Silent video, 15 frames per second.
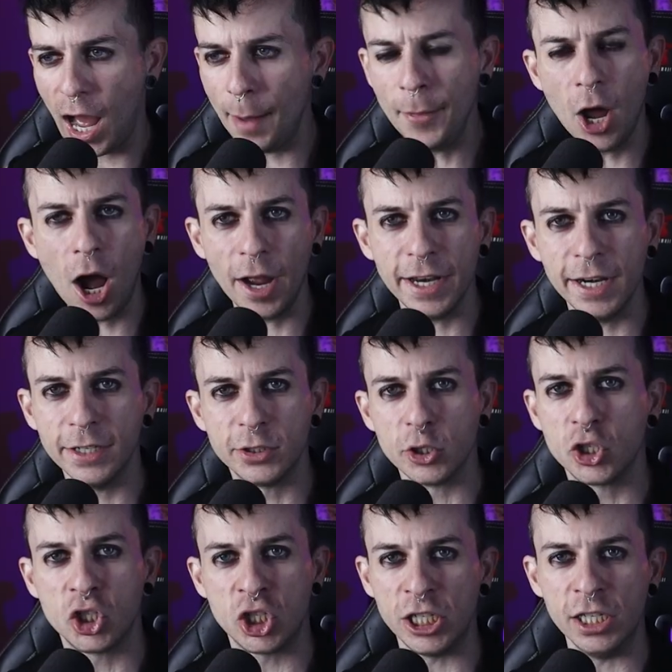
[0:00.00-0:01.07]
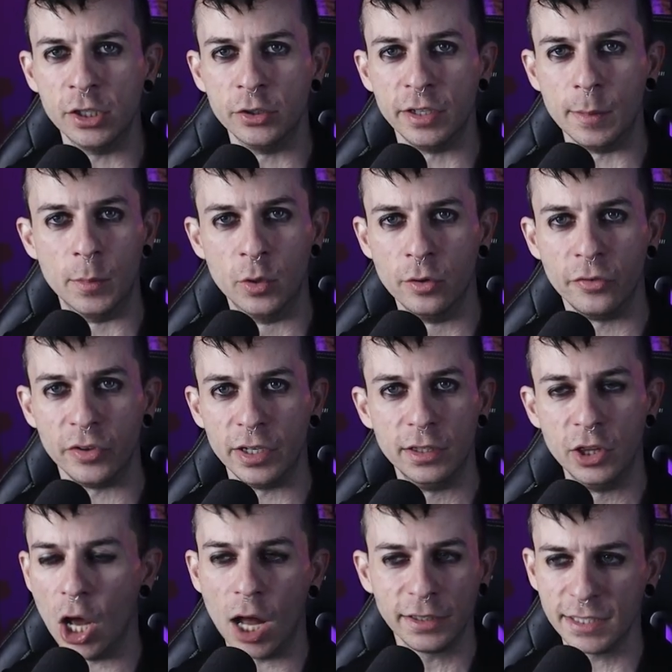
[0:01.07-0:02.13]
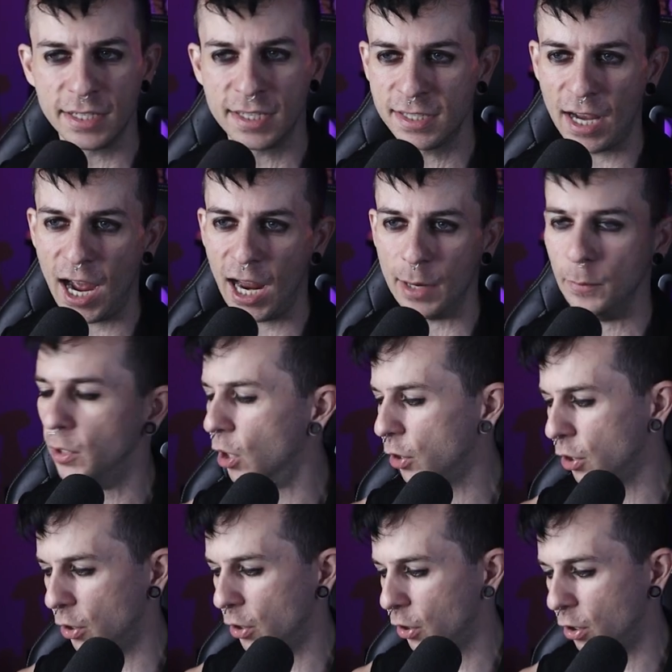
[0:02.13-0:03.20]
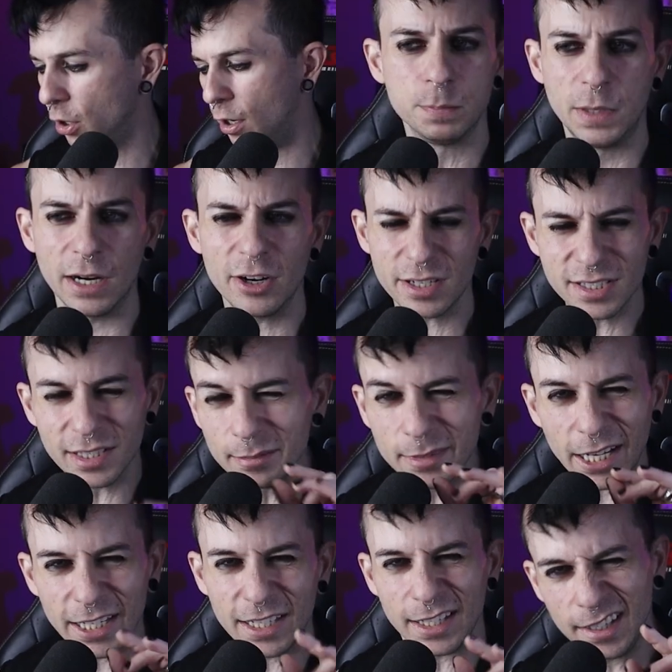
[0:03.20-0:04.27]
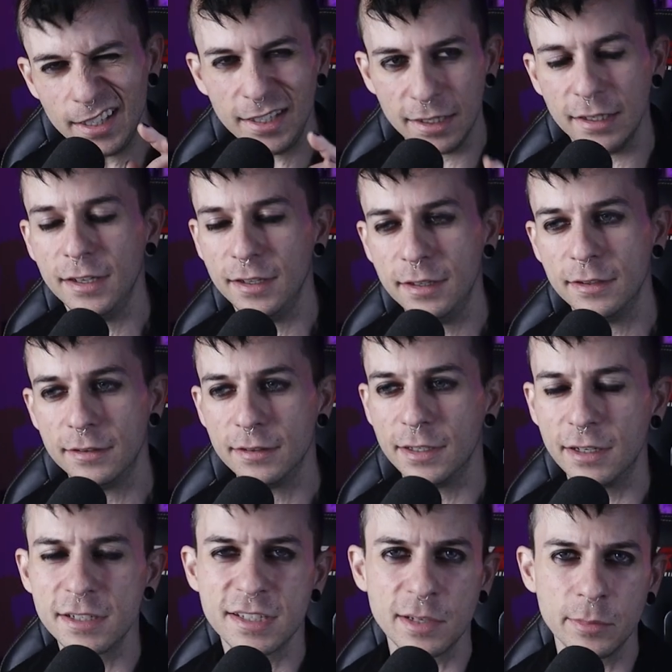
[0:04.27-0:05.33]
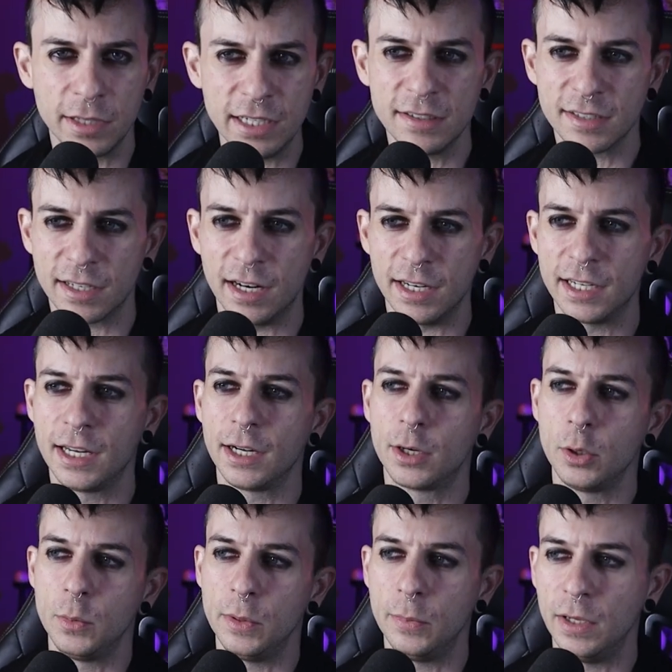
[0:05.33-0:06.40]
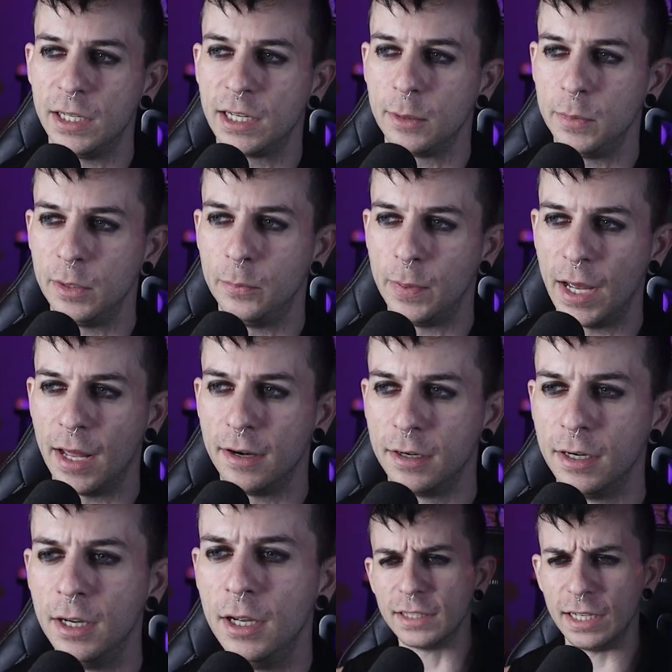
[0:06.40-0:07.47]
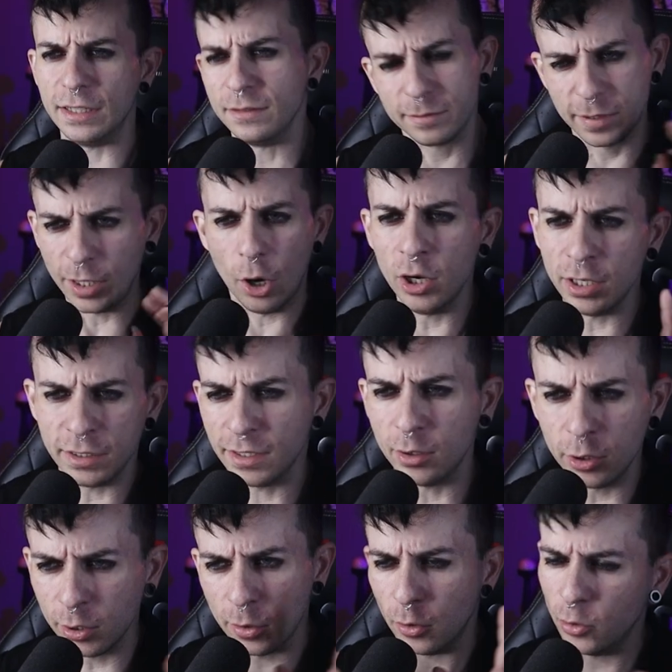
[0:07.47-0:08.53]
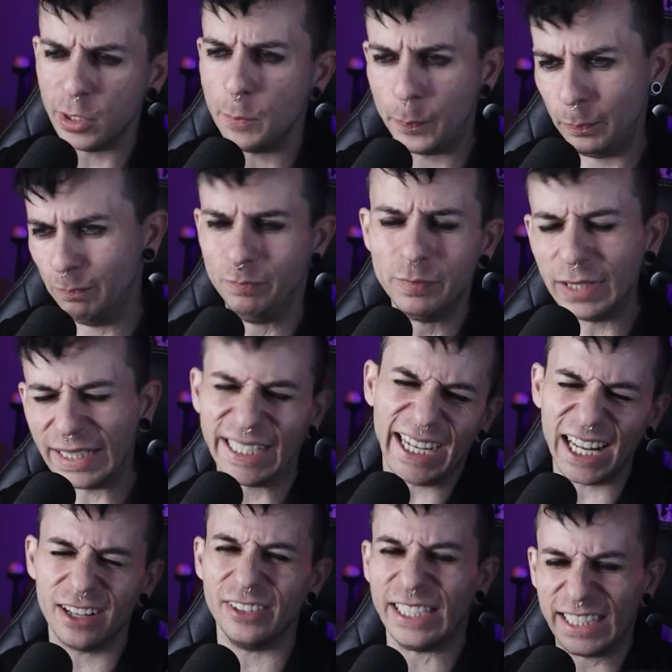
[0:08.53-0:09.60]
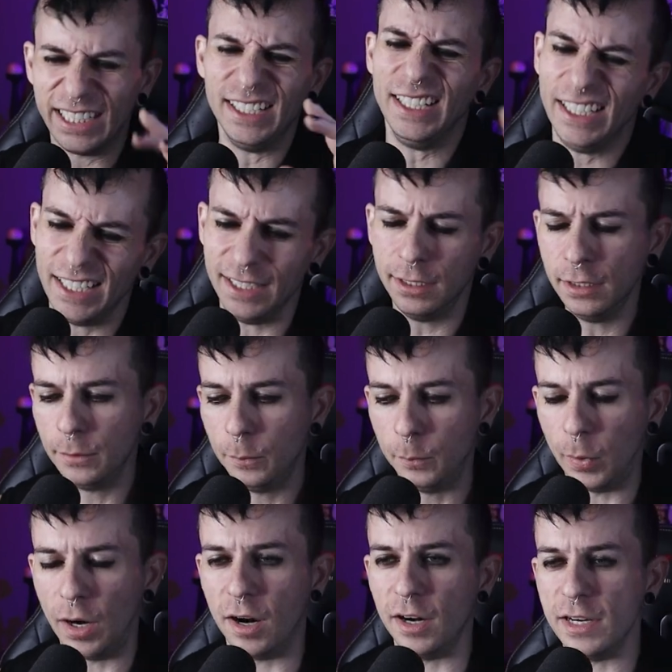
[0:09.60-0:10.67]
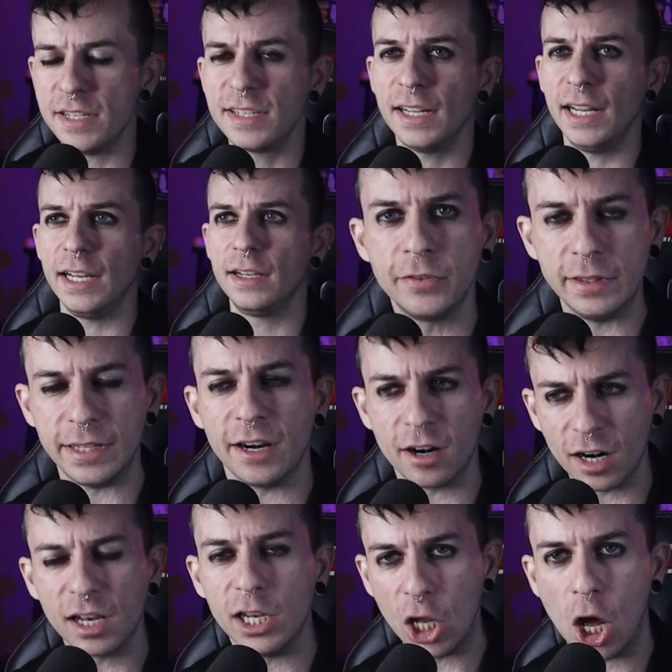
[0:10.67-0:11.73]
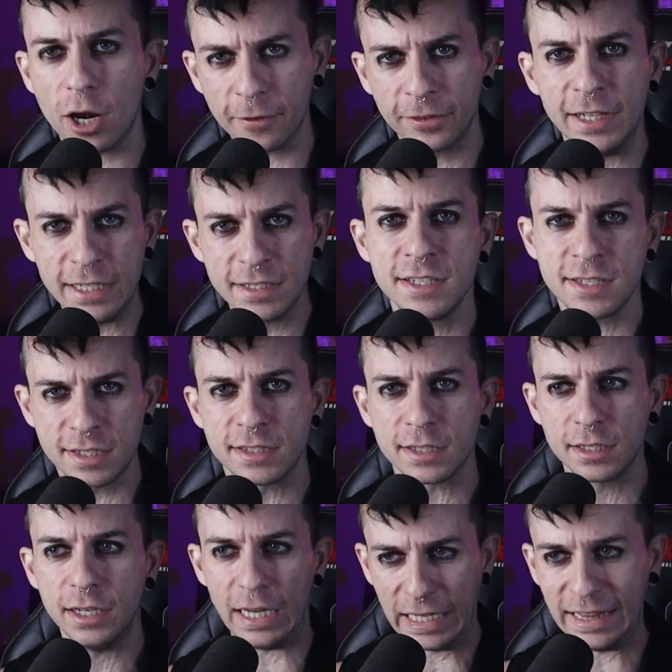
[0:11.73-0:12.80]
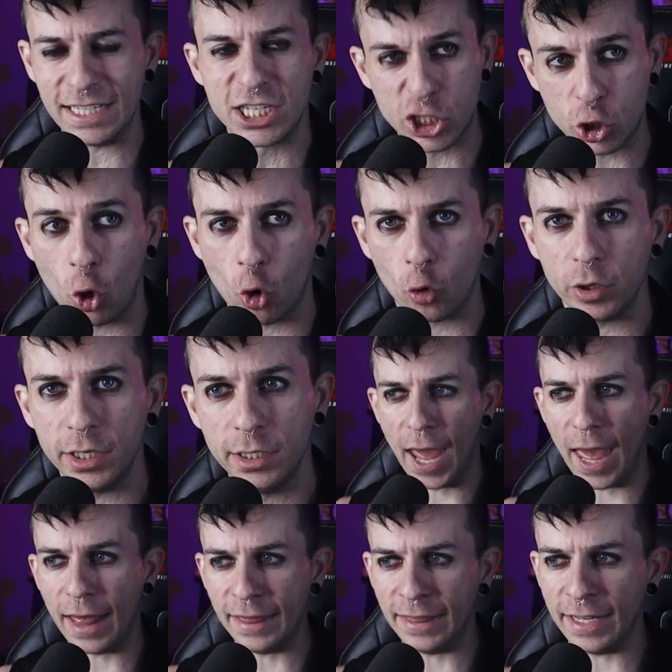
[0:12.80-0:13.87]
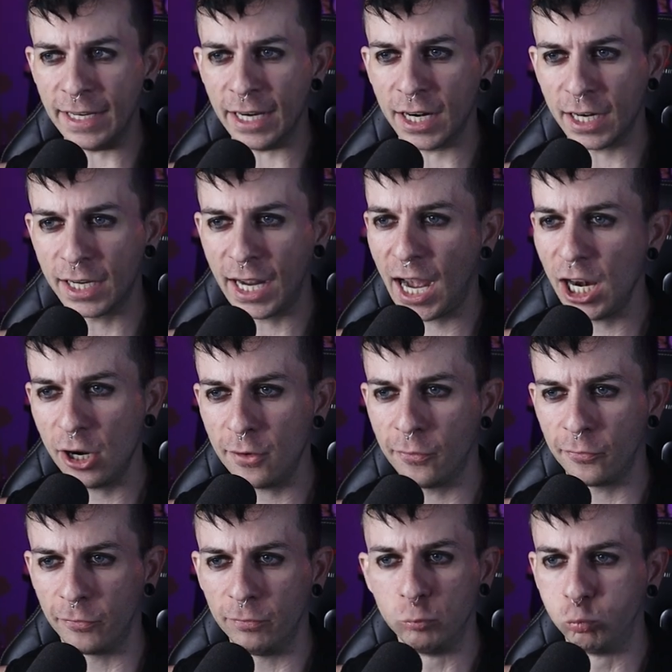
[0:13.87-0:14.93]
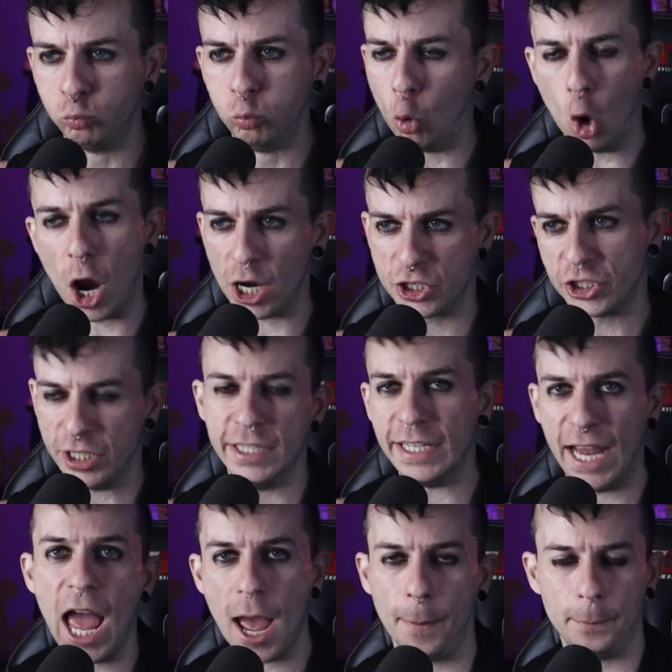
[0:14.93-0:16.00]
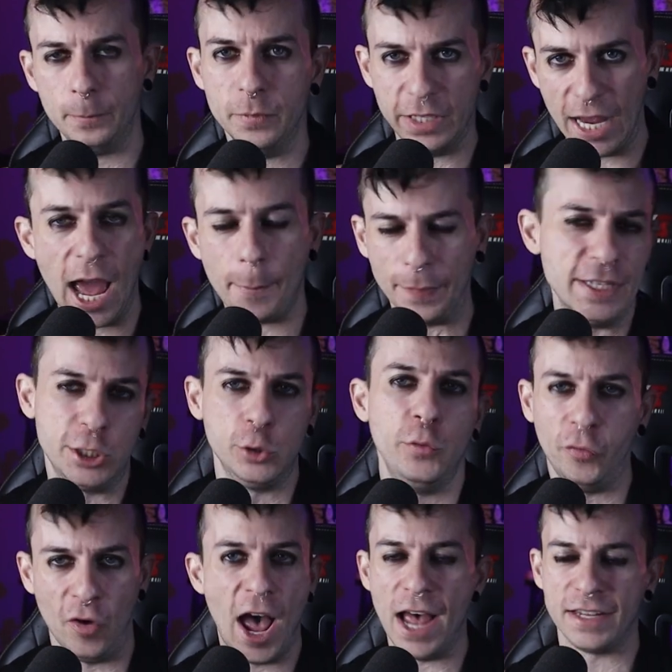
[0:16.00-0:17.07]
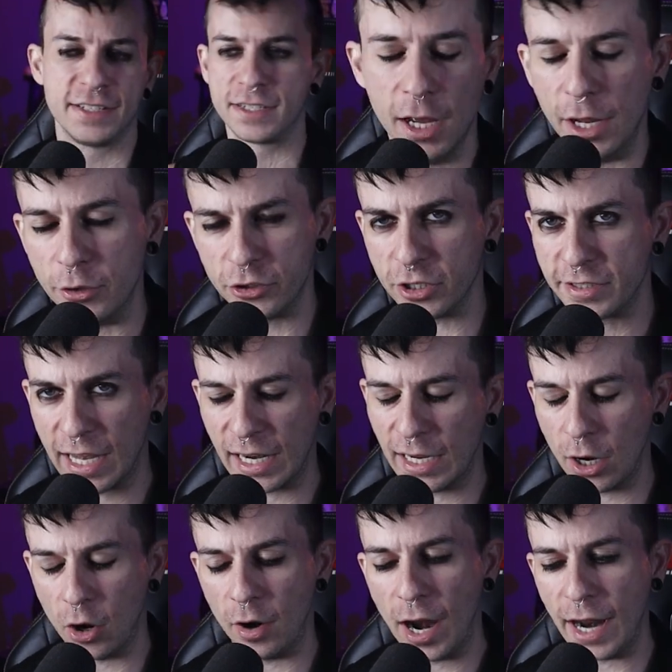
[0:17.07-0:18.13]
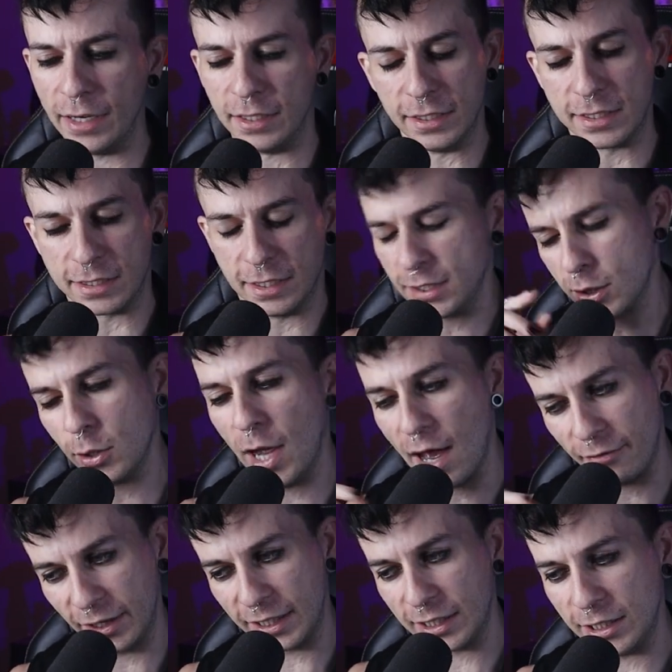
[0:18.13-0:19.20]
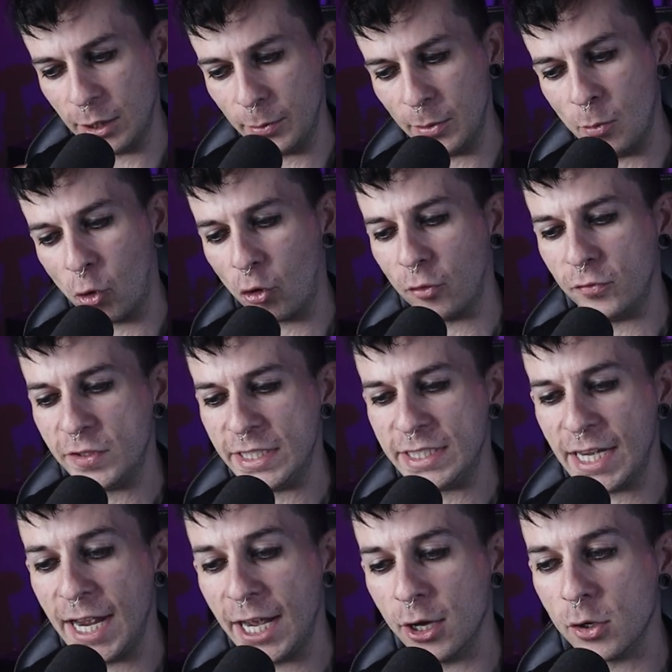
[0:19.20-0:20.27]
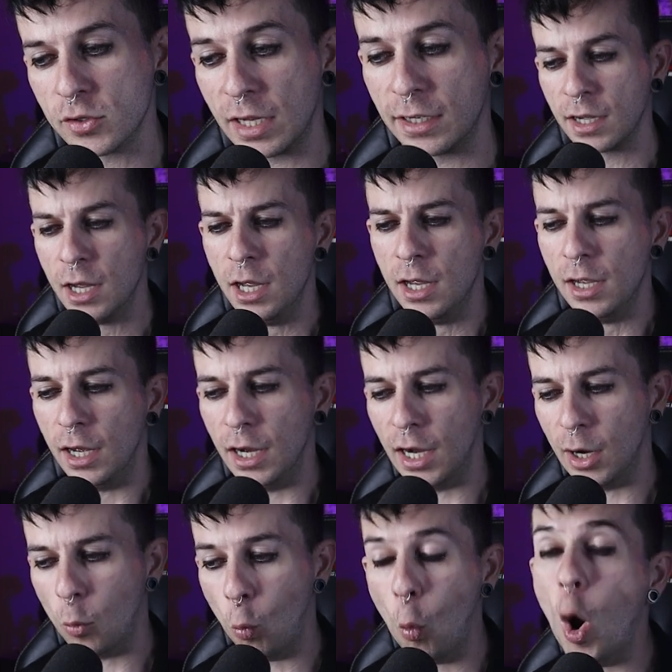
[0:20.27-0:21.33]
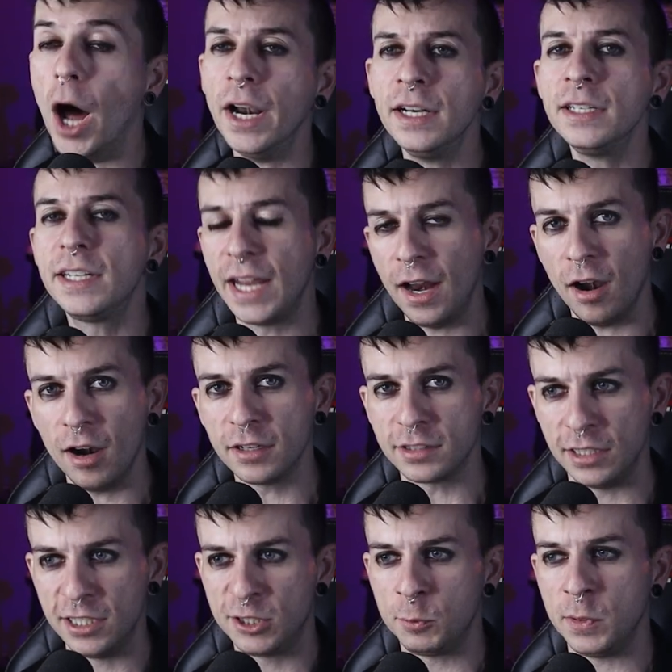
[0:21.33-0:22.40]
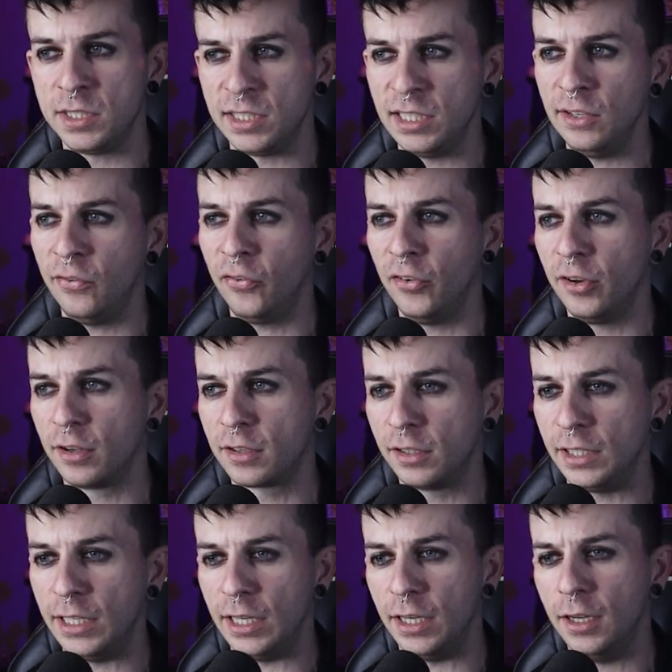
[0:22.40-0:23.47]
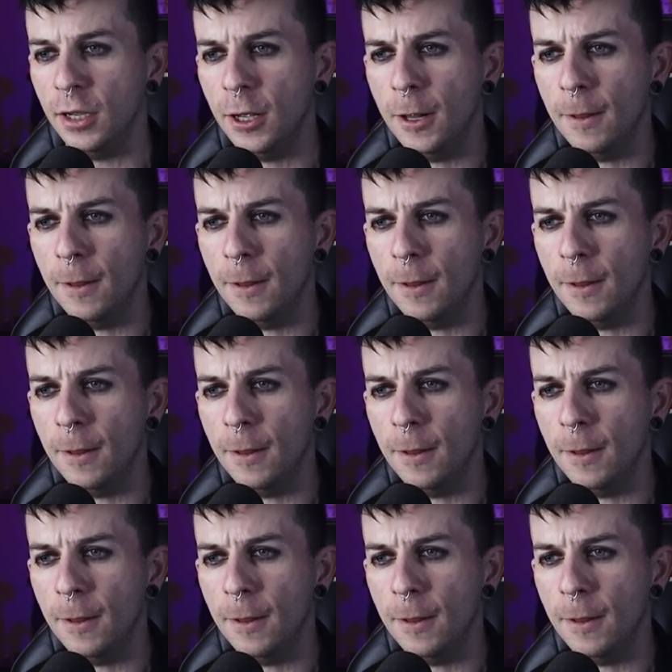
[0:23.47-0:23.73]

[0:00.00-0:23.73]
I'm not here to shit on the movie. Not this time. No, no, no, no, no. There are some like, eh, eh. There are some things that like it could be like a bit better. Like the only, the only, only like kind of like eh part is that like there are a lot of things in the story and they are kind of rushed and they have they happen too fast and you just get like all right this this could have like a little bit more of details like uh, one character specifically